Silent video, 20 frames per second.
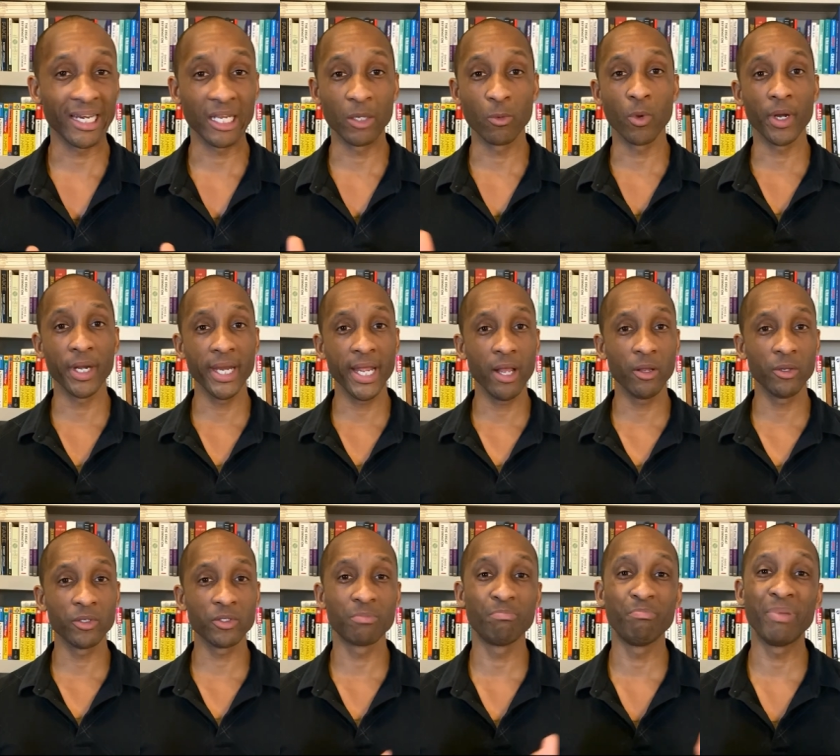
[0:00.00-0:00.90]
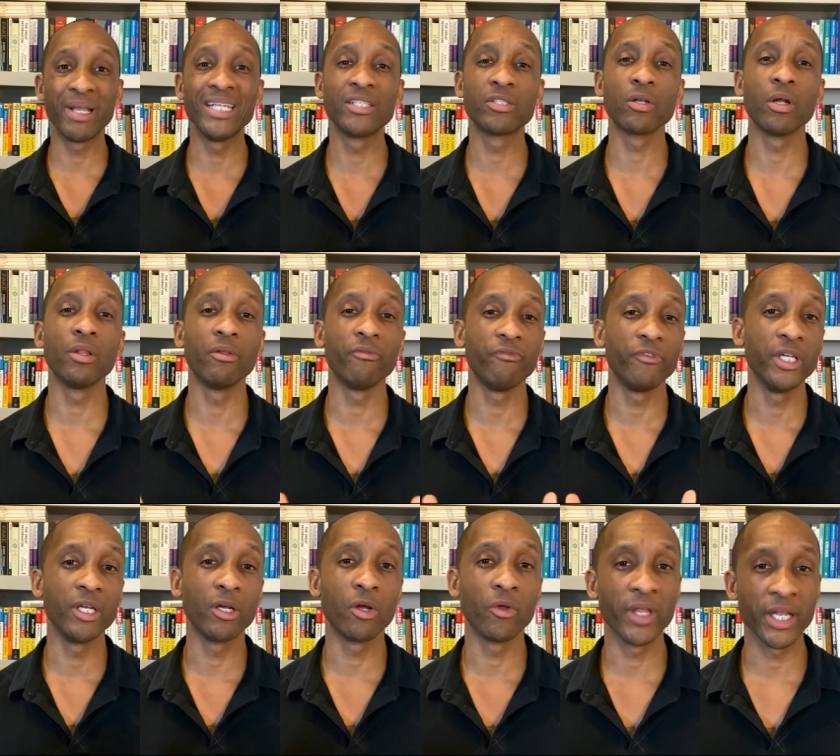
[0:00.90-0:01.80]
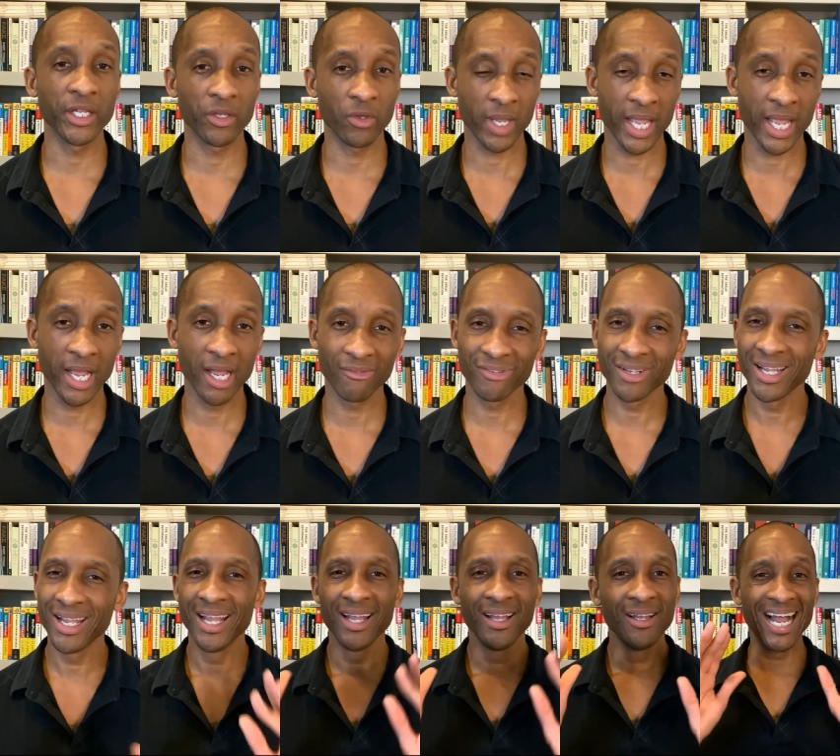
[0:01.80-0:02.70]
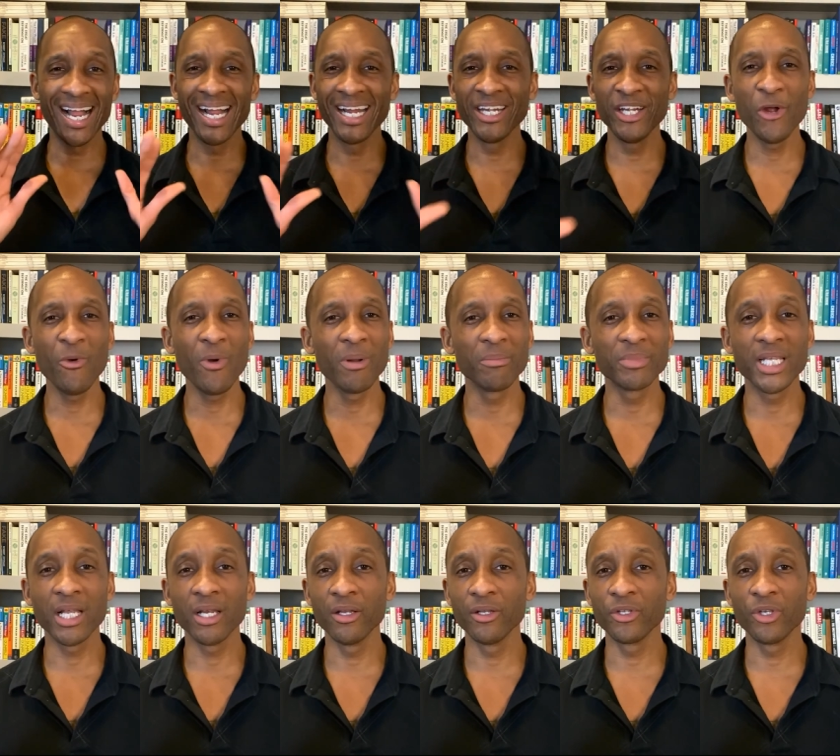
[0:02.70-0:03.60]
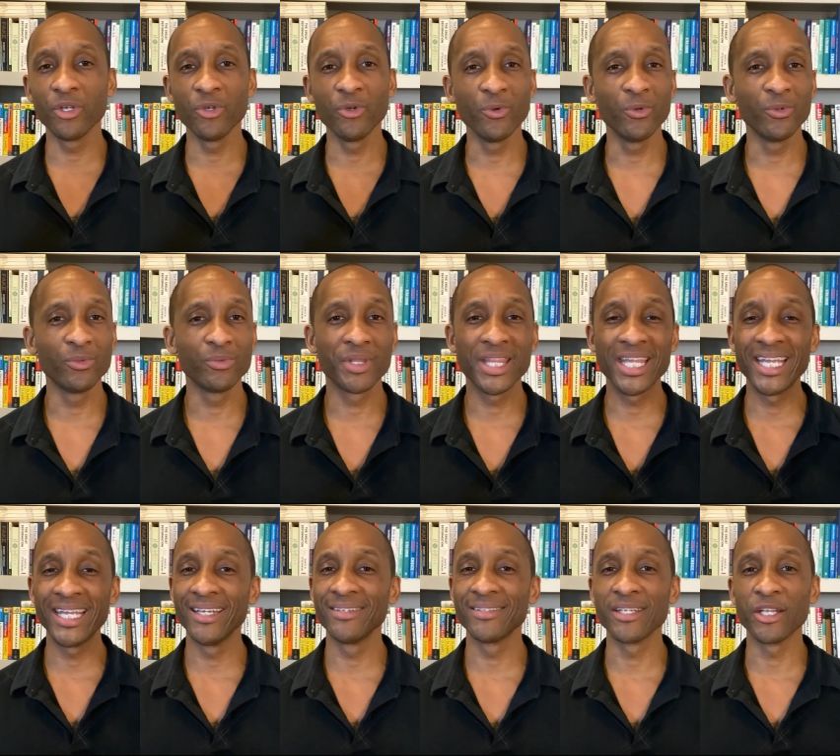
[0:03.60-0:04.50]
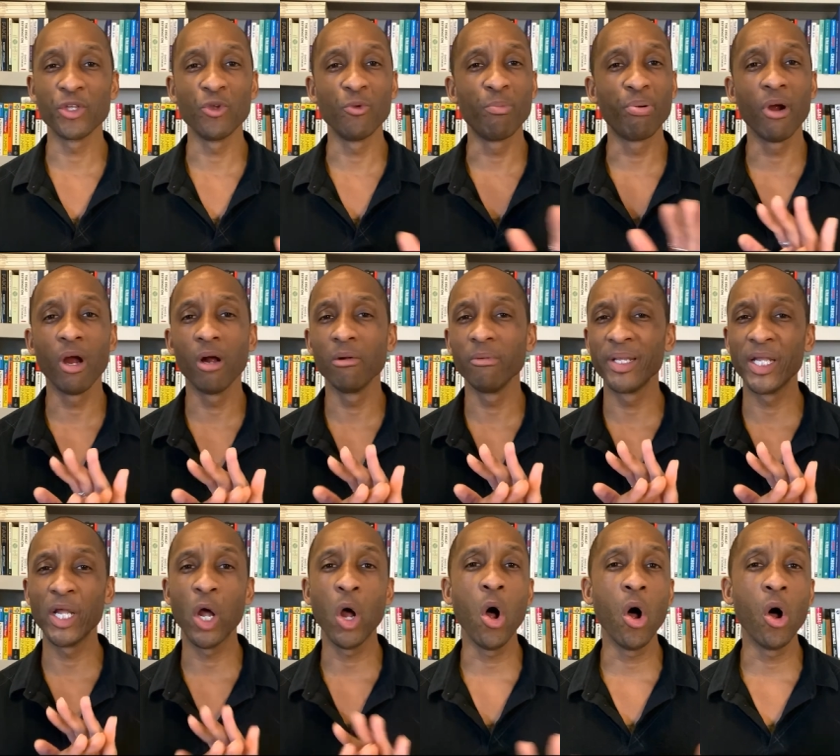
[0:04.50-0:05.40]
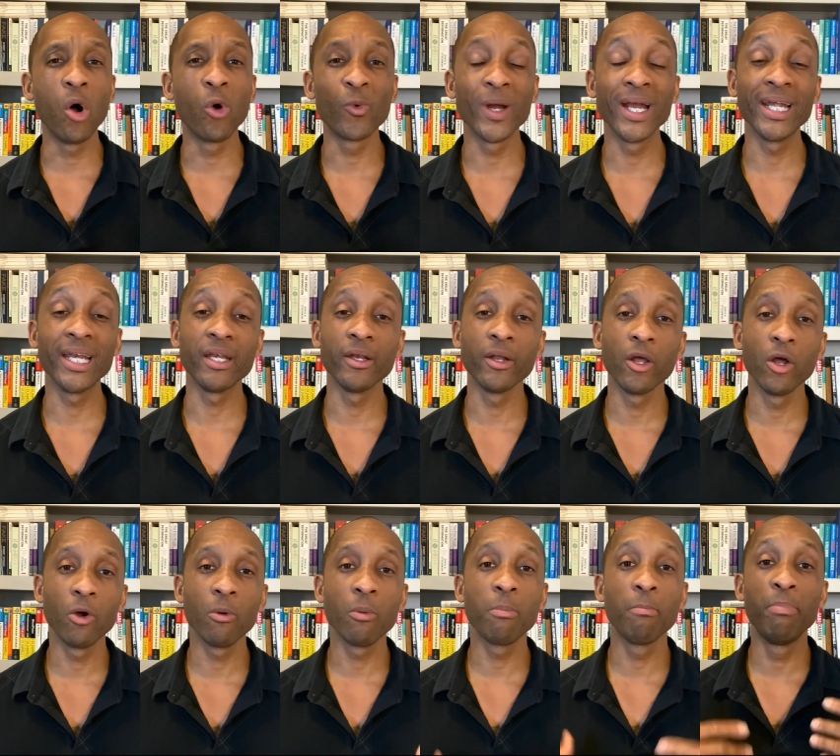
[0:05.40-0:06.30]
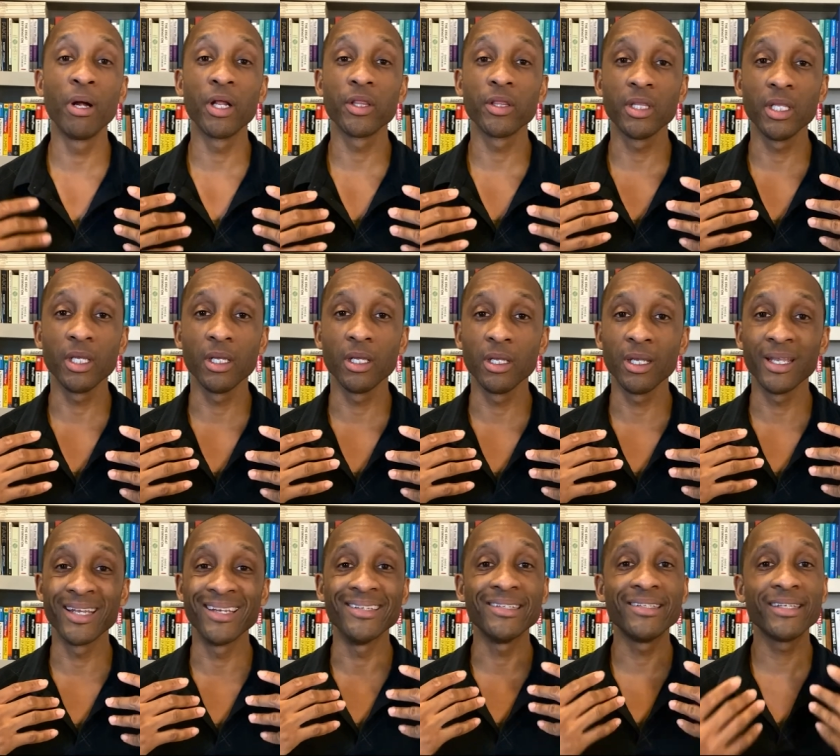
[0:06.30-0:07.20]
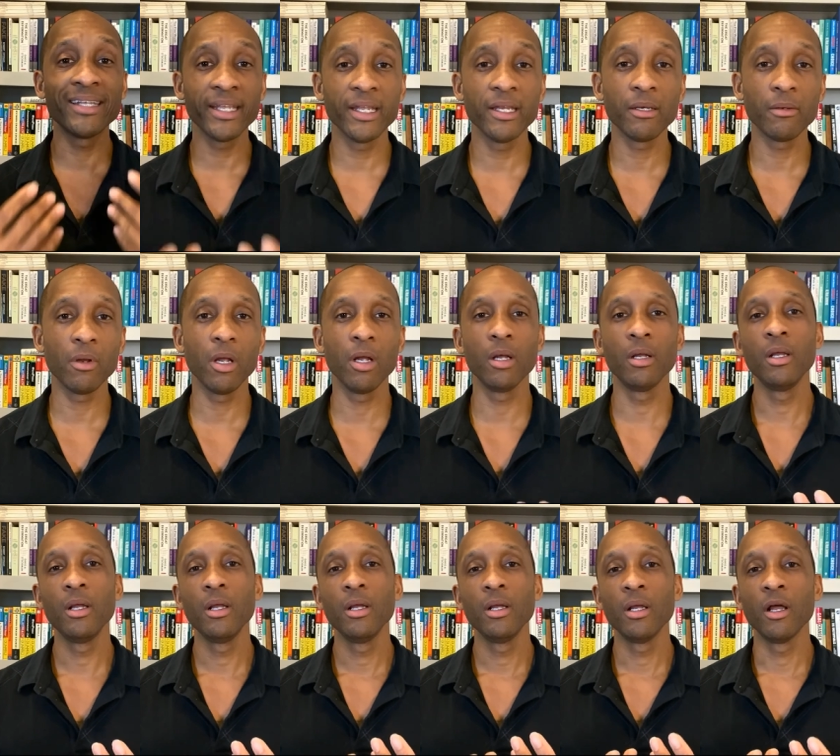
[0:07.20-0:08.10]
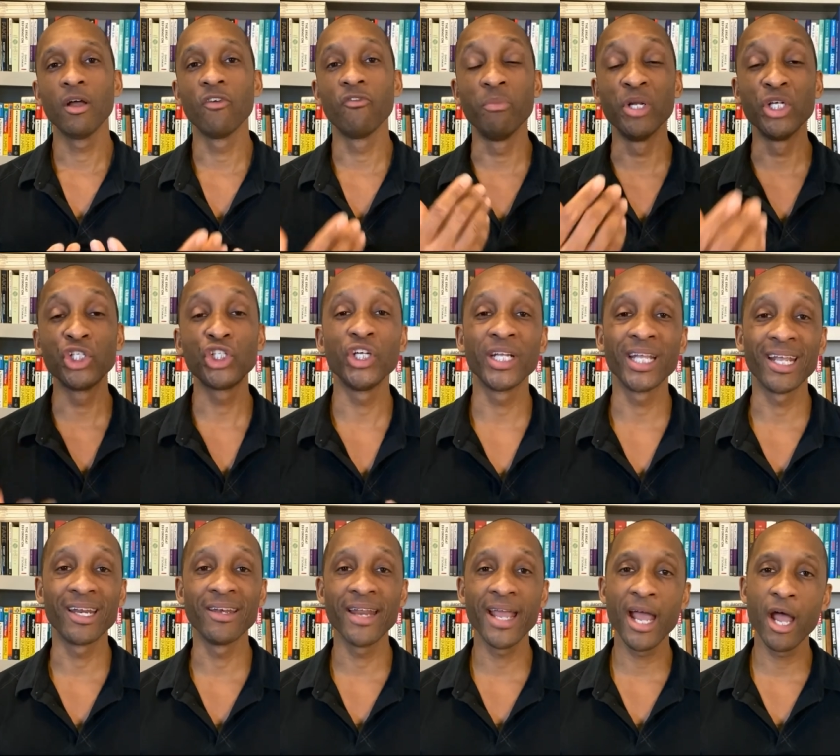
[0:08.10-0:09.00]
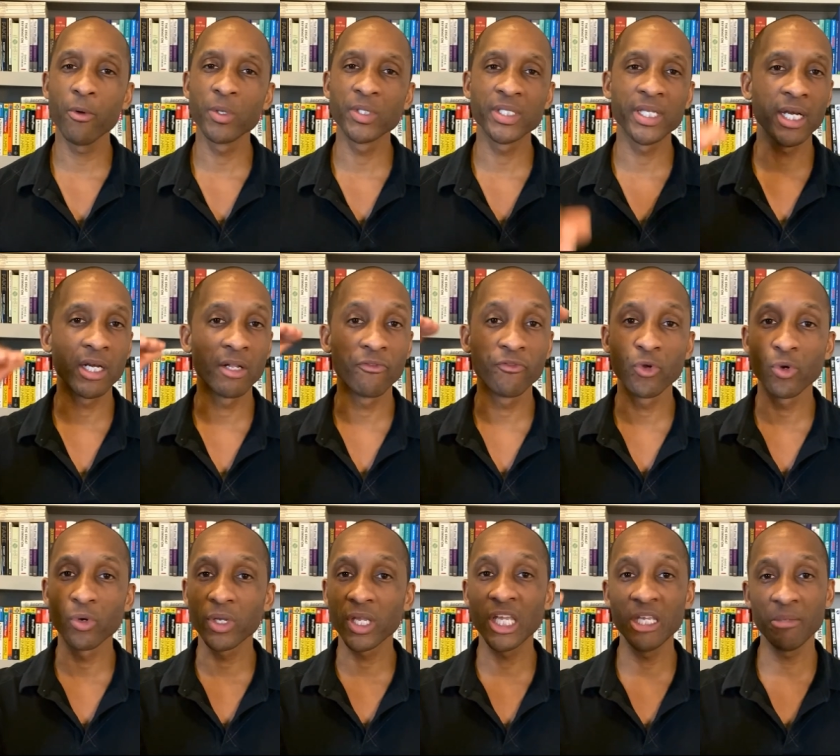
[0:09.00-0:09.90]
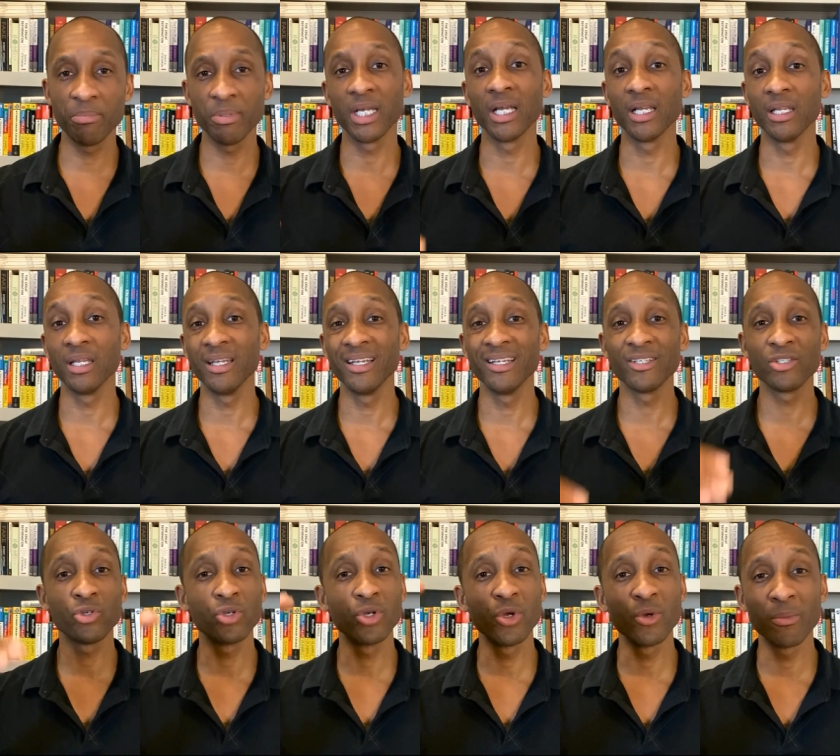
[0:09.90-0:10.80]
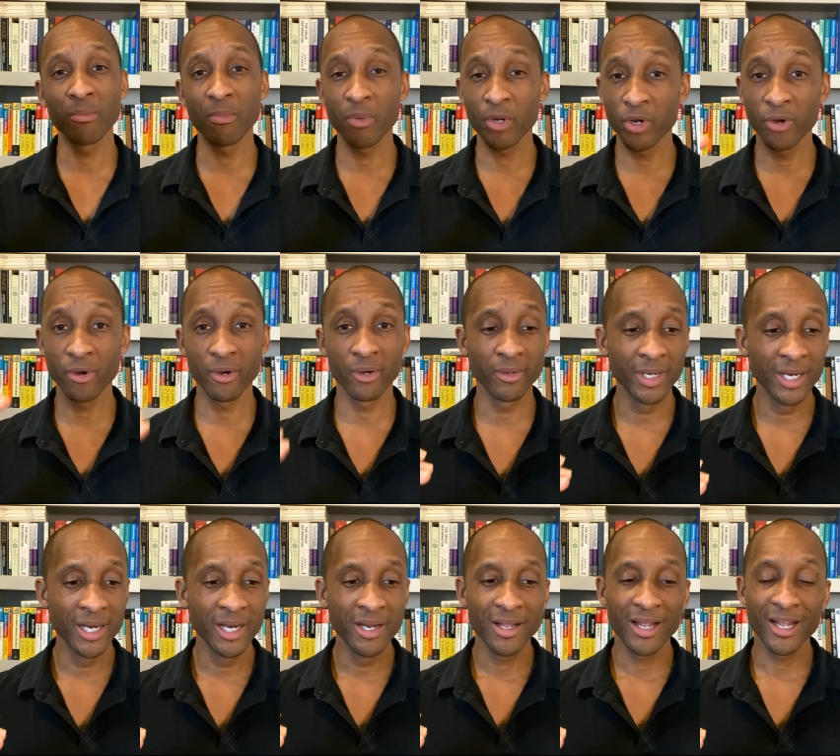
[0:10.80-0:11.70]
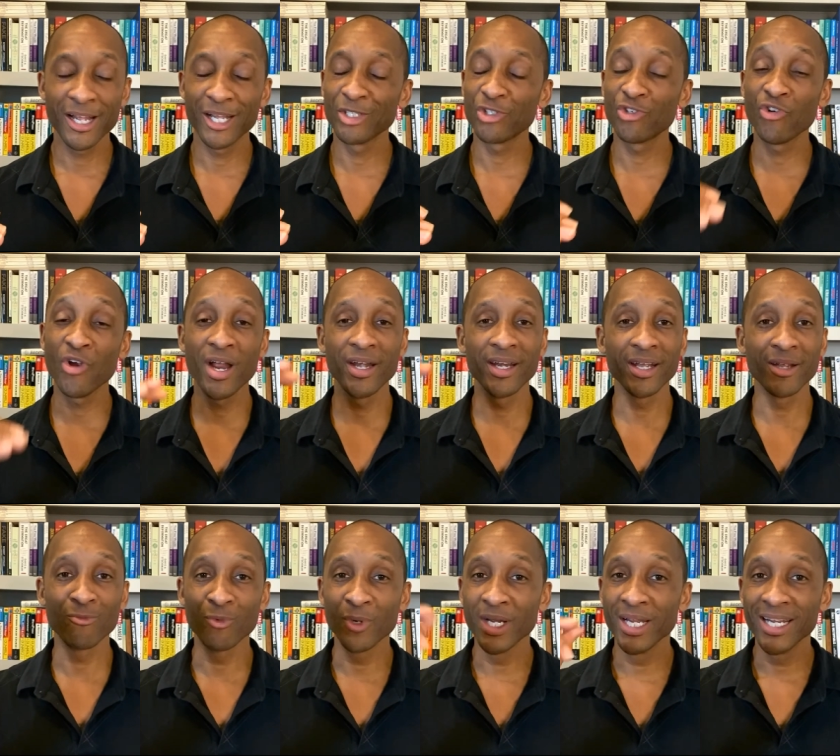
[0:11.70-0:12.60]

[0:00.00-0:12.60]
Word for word: anyone else based on the vehicle that you have. I know I'm telling you things that you probably already know, but the intent of mentioning it now is that if you're keeping a list or you're, you're uh, trying to